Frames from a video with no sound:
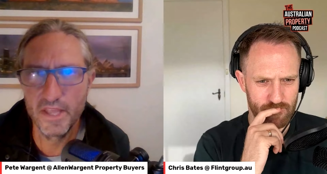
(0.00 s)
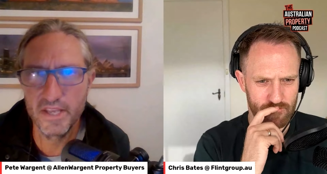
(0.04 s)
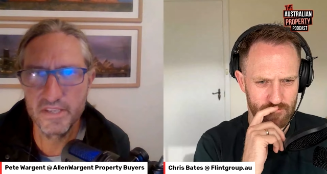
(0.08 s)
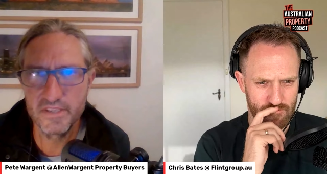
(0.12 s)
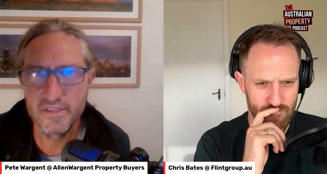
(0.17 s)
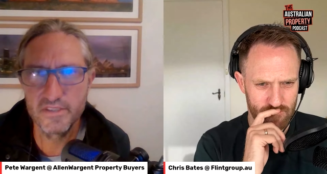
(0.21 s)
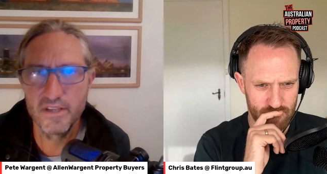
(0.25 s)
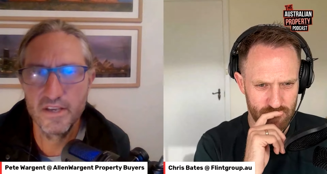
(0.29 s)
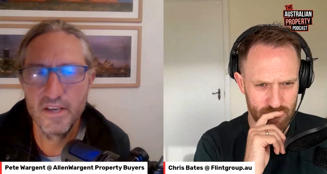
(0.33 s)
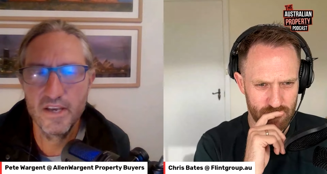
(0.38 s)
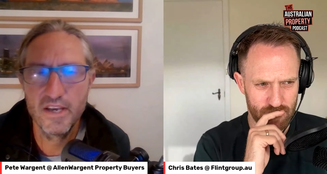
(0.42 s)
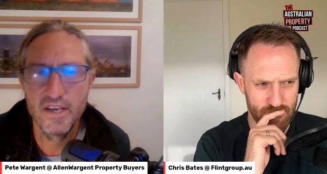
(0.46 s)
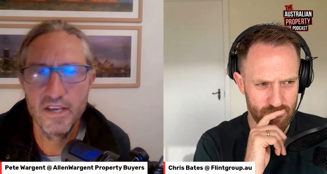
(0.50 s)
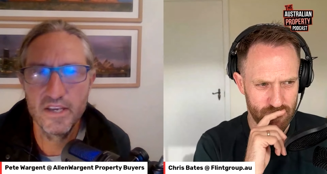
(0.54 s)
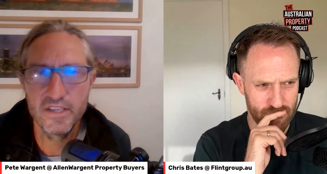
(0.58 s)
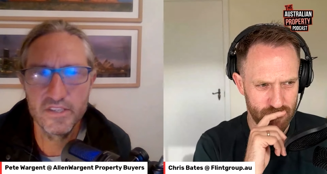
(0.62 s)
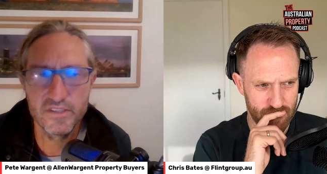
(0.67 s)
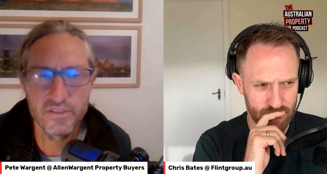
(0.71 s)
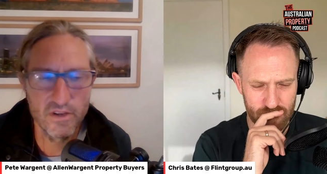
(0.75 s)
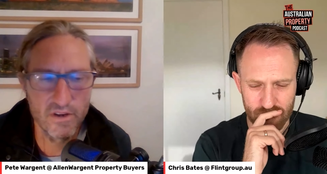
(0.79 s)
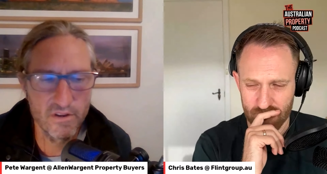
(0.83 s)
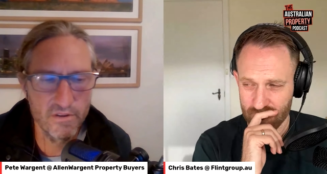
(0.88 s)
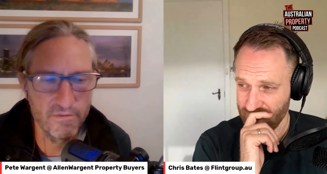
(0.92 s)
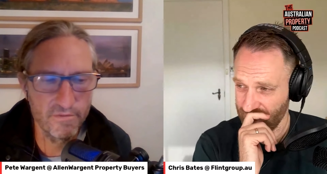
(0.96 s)
Speaker 1: that's
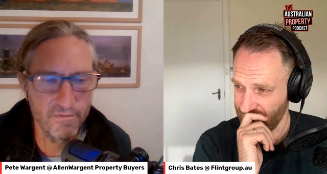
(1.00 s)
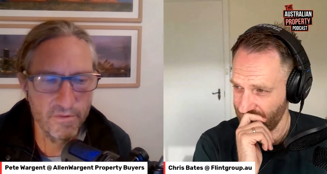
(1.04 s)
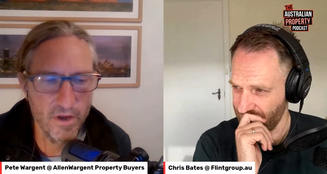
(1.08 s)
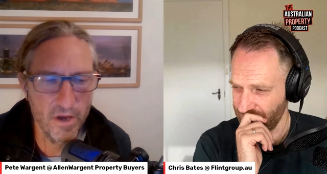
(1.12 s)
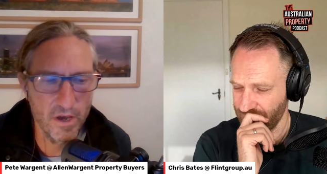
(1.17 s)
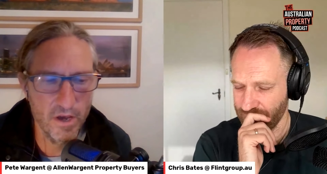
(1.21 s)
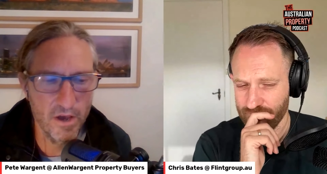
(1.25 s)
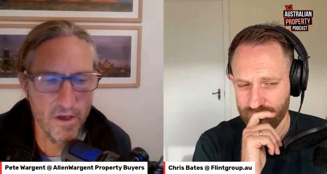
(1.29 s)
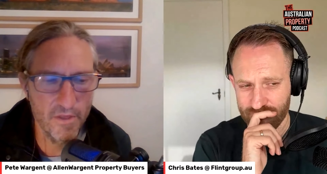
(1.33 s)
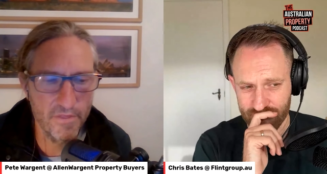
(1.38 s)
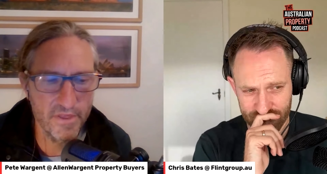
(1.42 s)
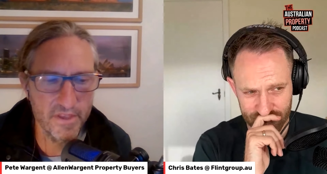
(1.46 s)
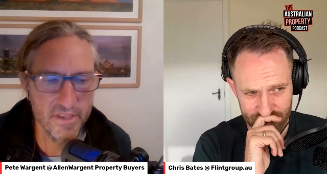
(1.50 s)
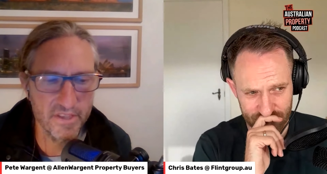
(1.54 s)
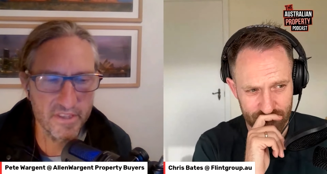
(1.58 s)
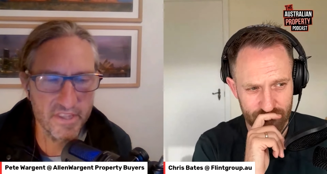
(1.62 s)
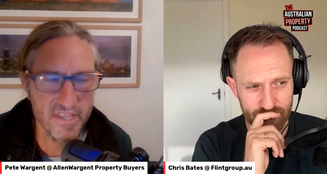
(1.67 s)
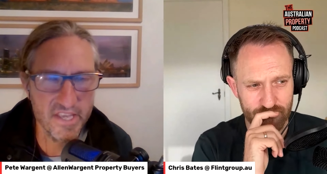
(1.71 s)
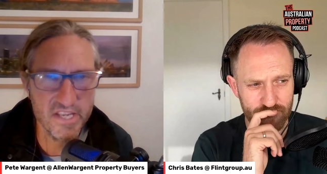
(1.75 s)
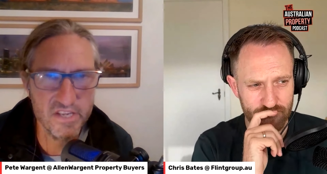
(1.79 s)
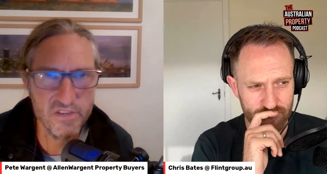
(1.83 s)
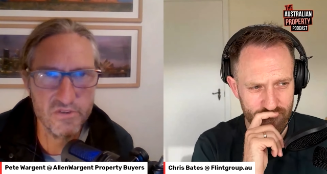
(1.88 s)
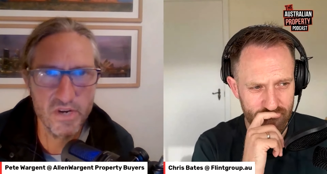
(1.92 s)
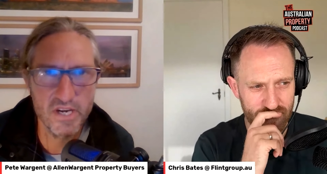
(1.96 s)
sort of, uh, I think
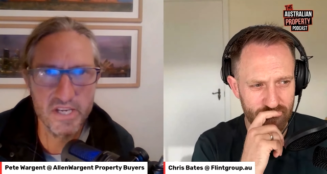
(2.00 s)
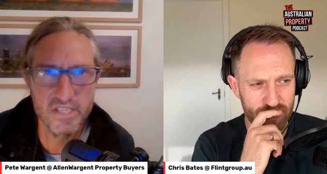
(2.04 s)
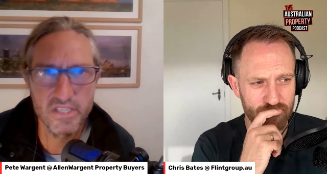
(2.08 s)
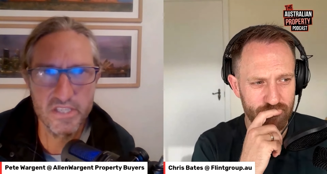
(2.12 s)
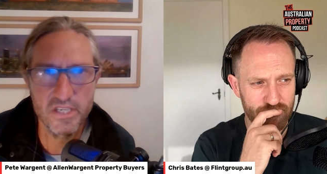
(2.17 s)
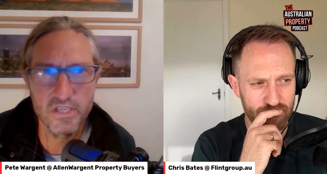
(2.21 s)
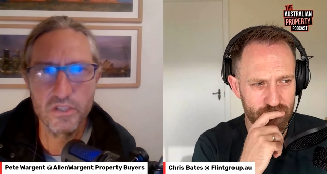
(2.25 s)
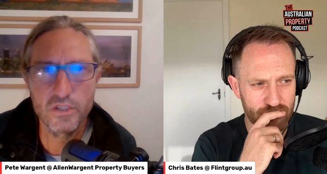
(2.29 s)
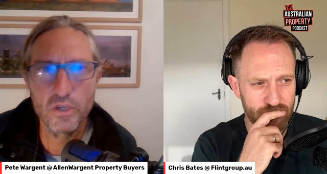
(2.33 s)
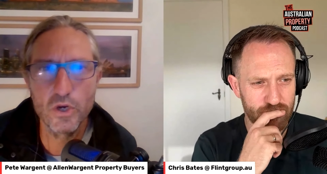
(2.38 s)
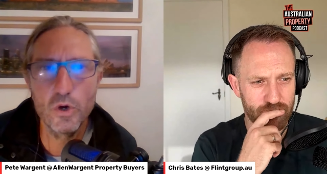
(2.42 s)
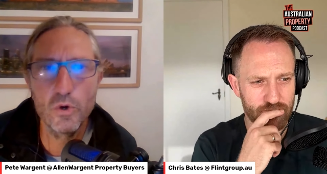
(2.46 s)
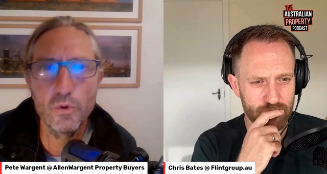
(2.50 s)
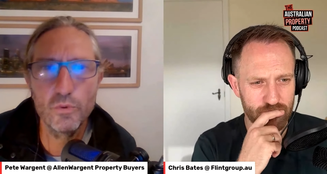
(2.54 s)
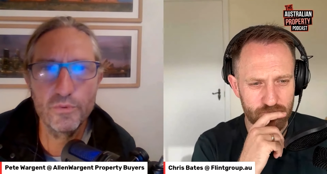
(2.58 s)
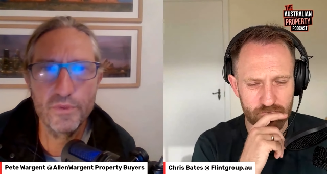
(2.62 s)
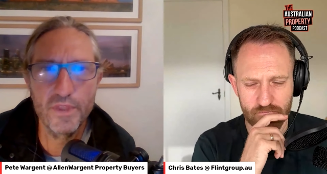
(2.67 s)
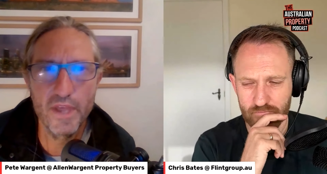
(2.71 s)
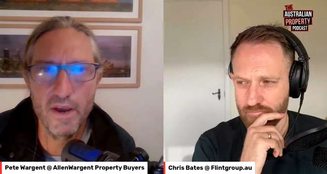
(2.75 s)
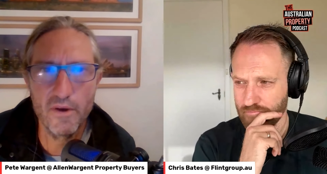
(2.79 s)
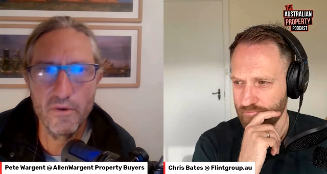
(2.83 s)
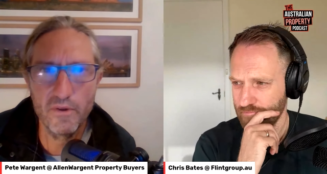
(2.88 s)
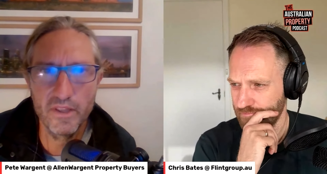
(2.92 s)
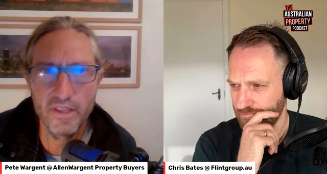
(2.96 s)
the interest is cold
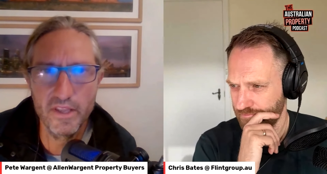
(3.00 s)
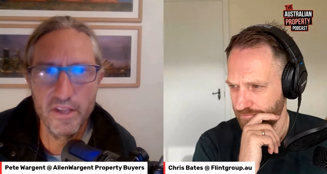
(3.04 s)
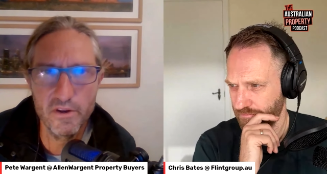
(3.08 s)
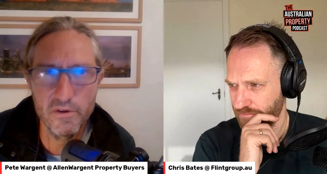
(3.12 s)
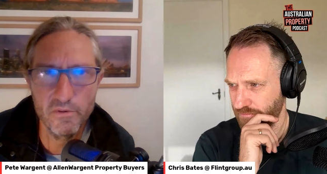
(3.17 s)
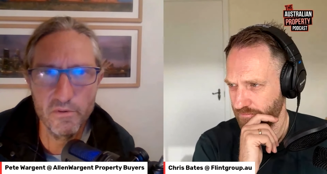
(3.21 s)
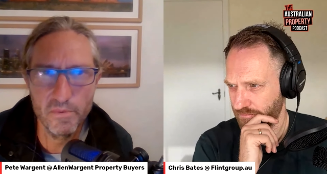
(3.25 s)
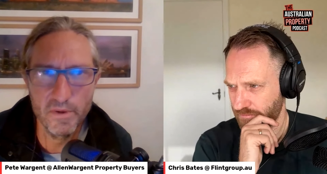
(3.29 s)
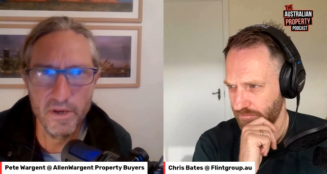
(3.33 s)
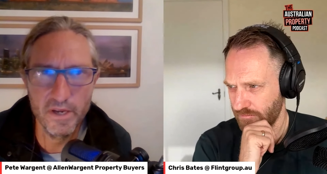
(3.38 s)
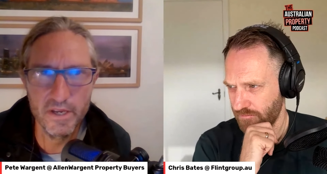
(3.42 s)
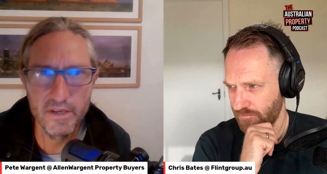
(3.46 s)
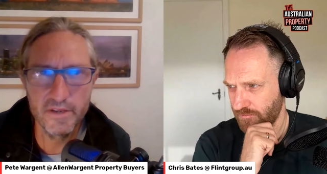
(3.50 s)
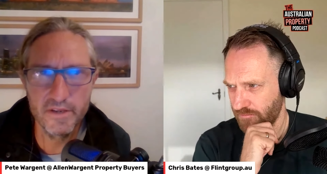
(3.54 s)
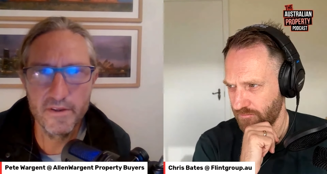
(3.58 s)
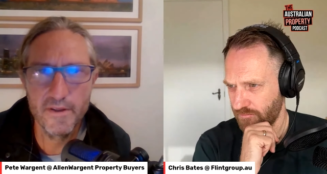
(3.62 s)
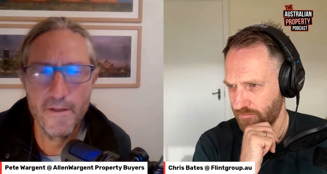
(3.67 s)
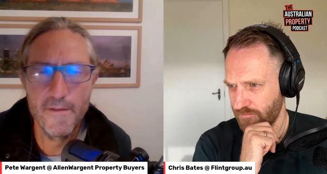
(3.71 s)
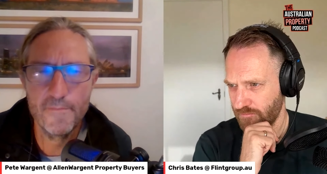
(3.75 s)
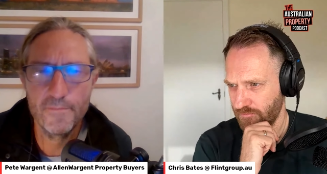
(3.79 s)
there a little bit,